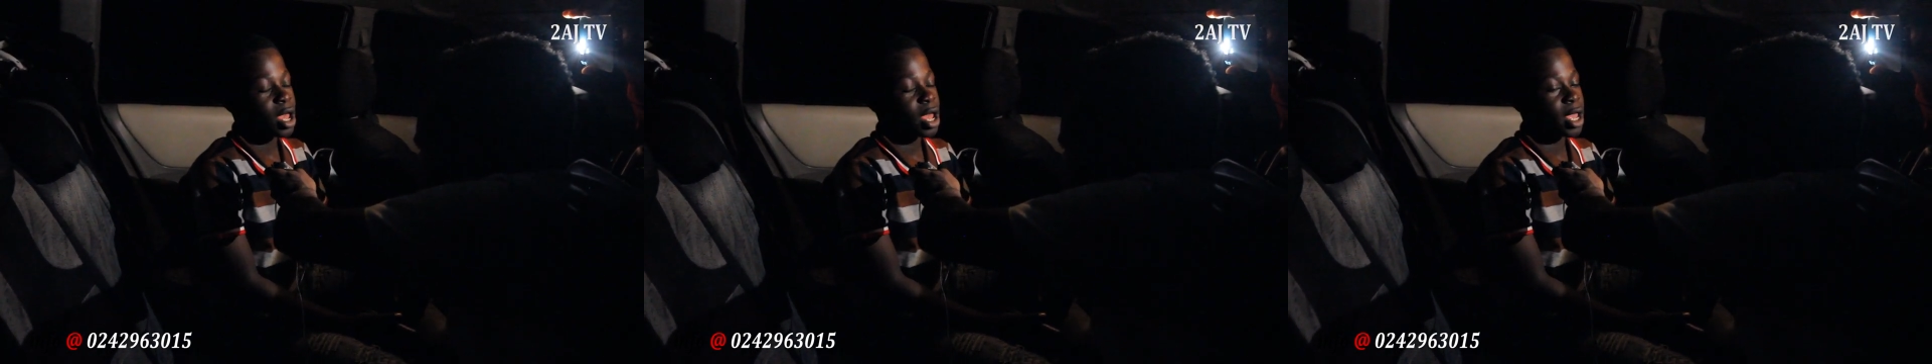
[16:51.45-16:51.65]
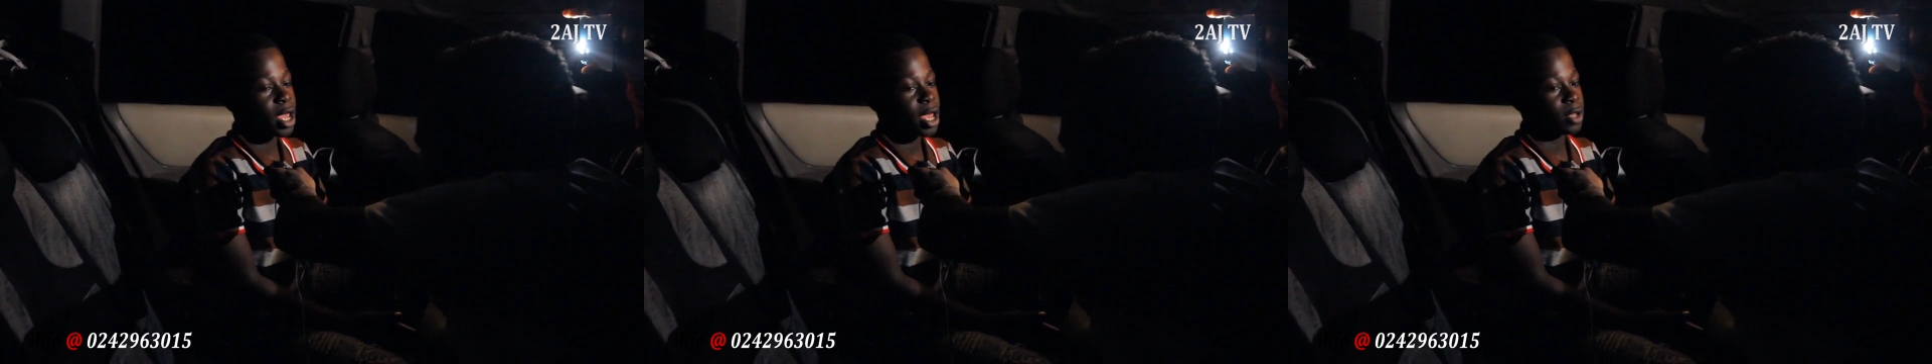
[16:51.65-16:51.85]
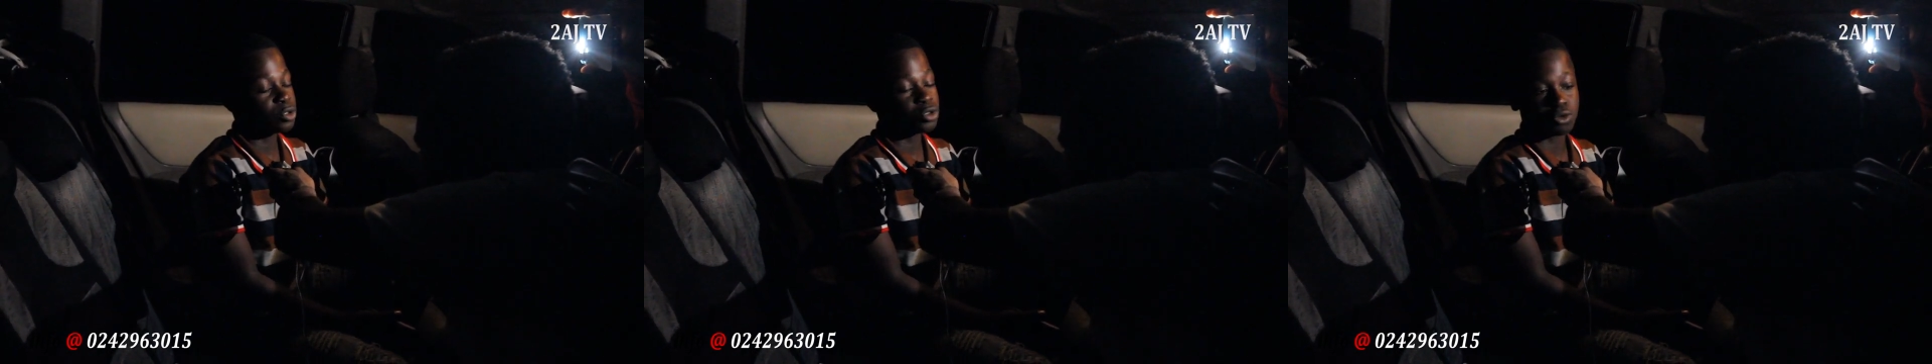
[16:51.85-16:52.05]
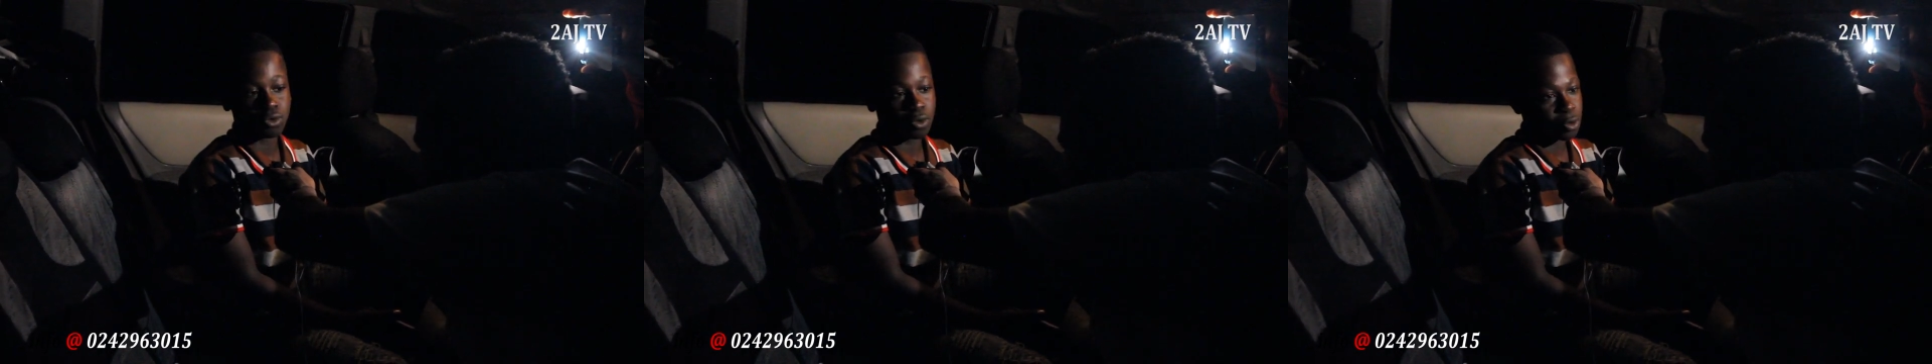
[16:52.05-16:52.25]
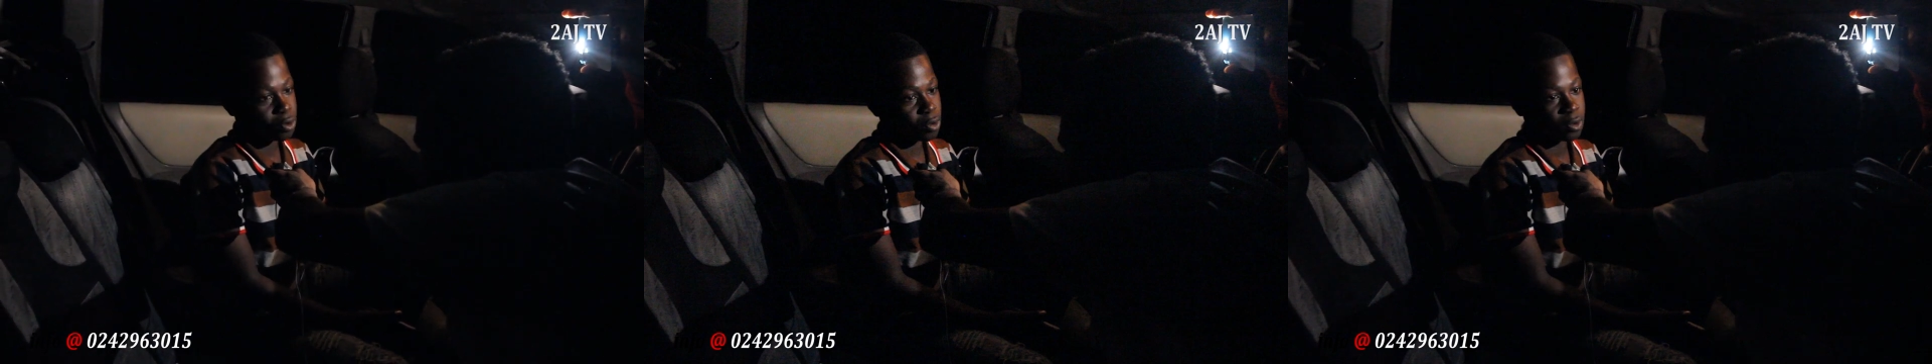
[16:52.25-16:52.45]
a
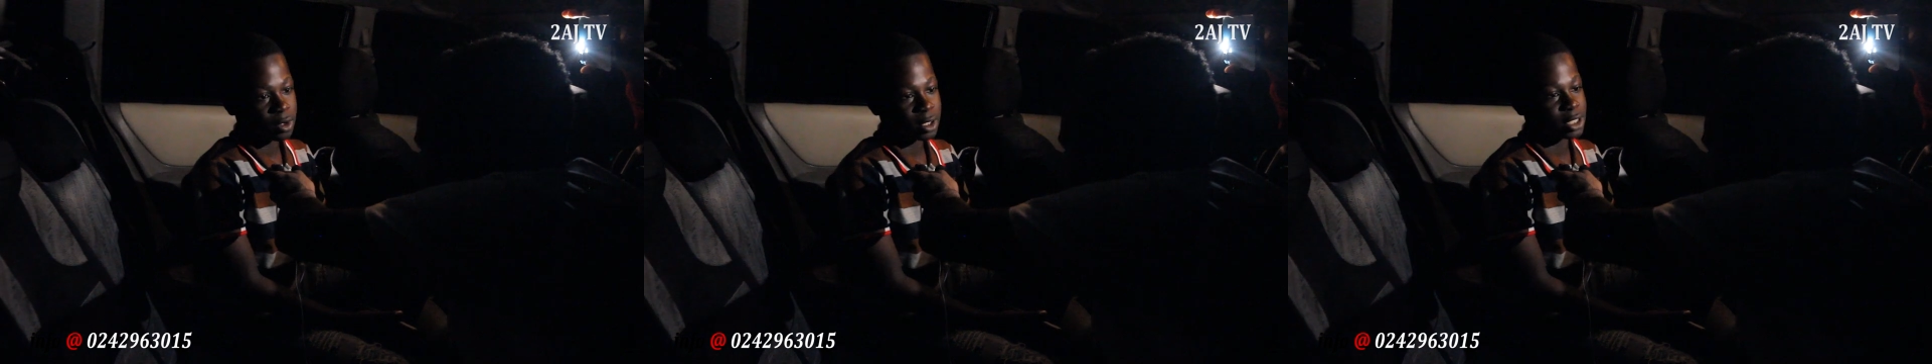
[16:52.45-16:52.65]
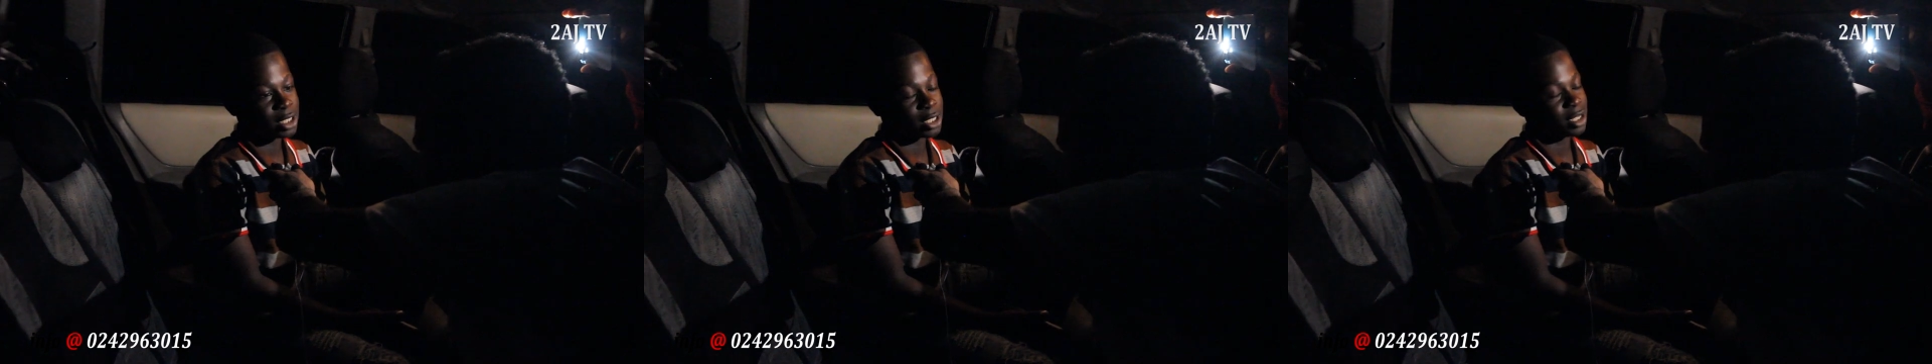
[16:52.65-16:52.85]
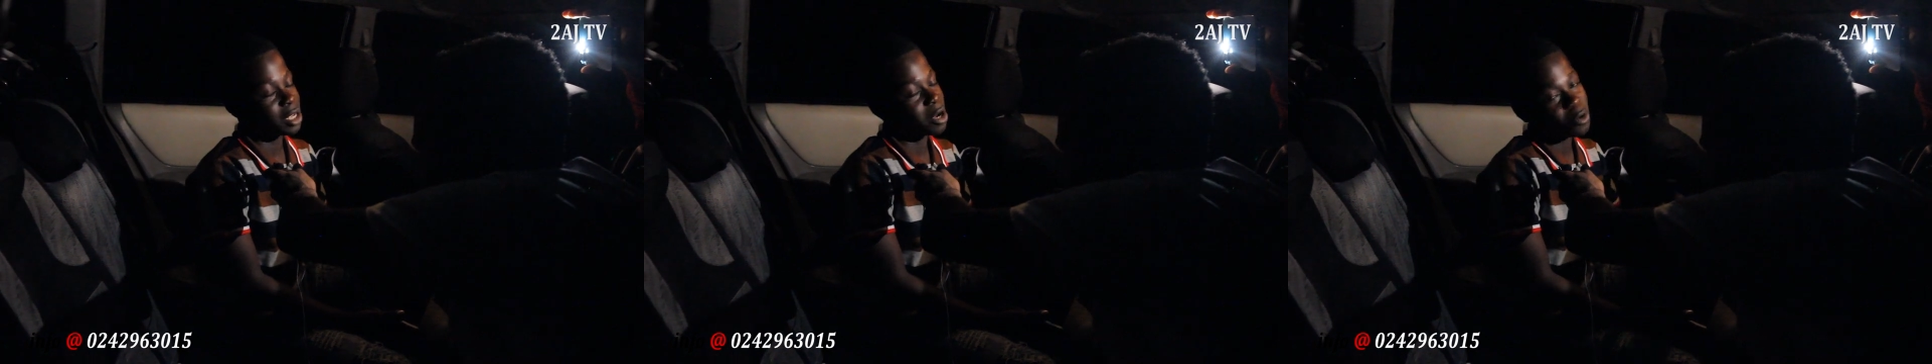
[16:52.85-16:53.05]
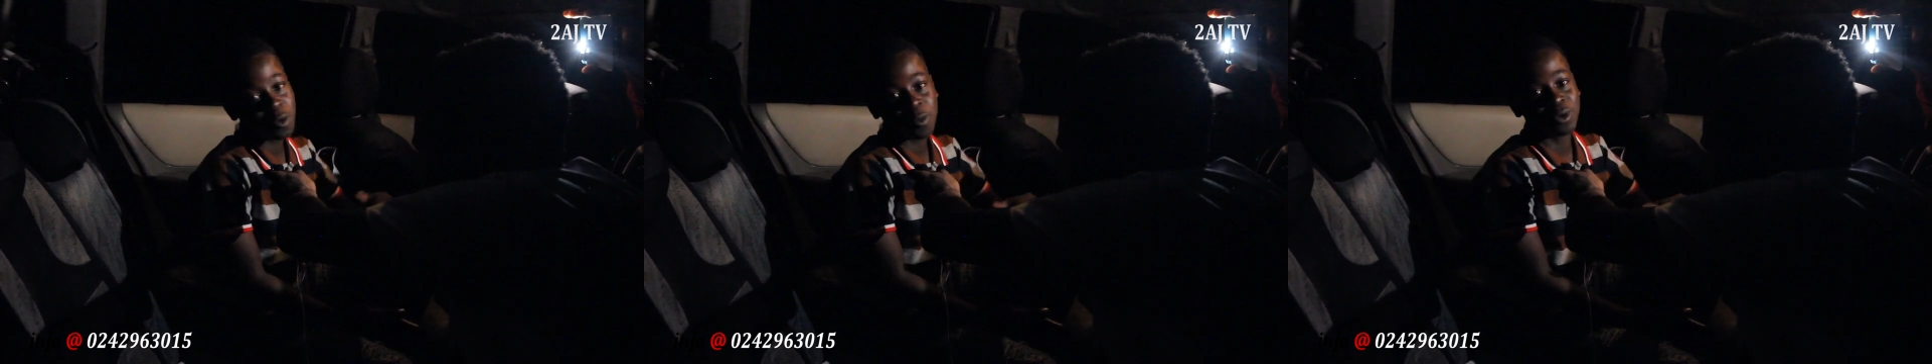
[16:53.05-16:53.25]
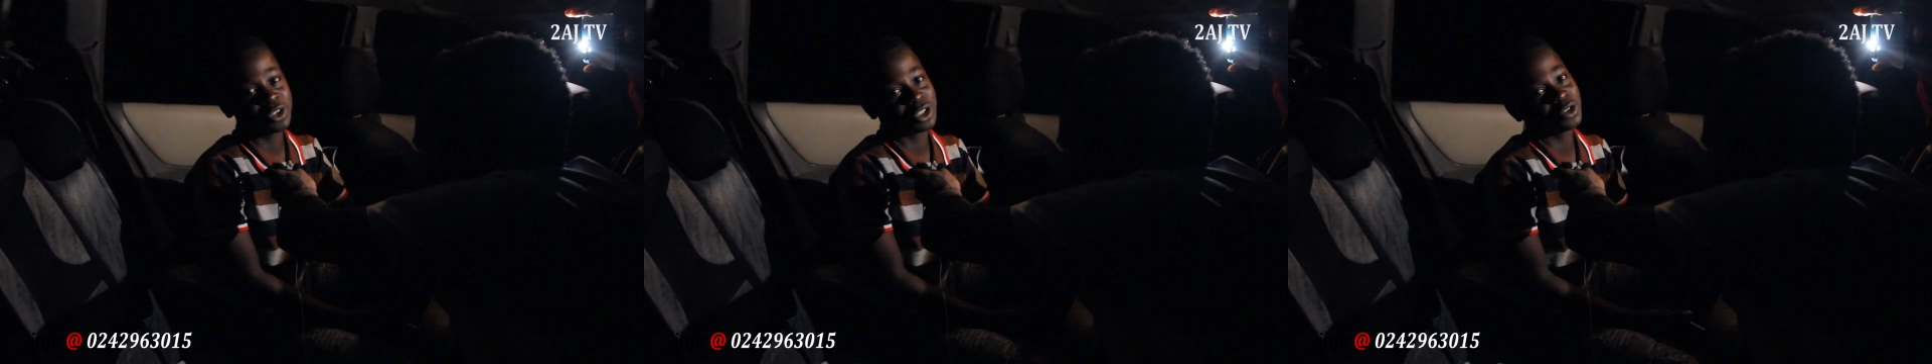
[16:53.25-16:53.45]
strong call, and see, young
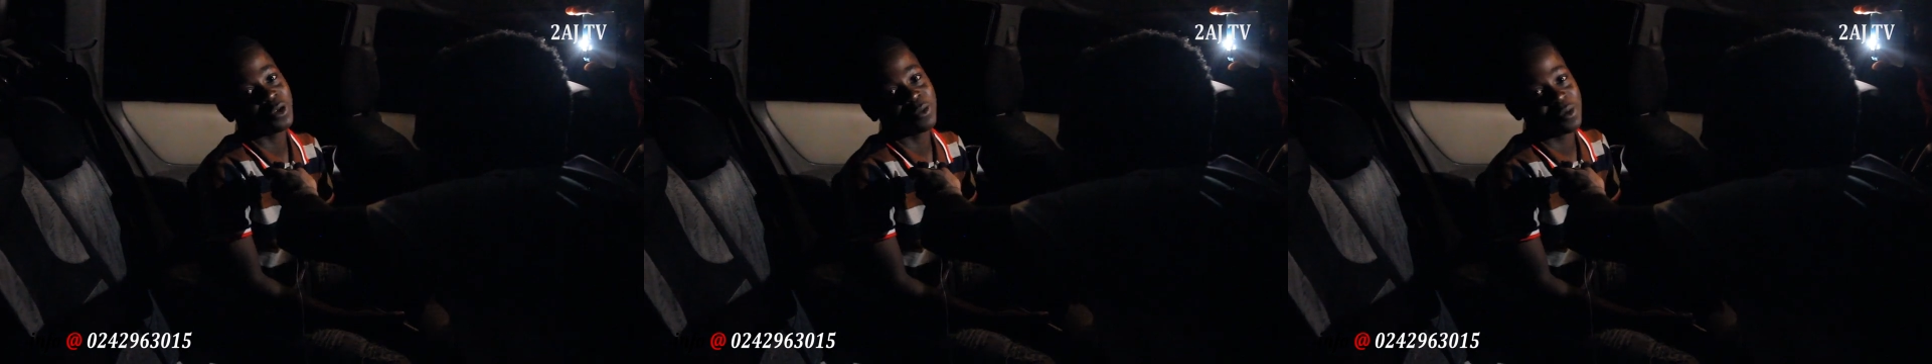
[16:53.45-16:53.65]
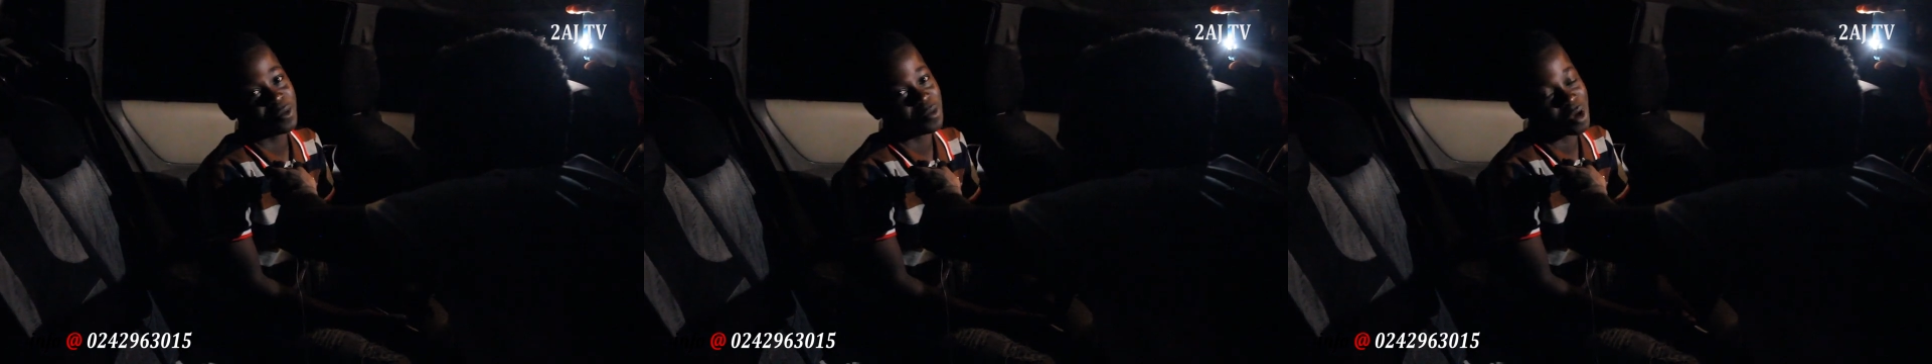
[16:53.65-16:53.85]
coupon show be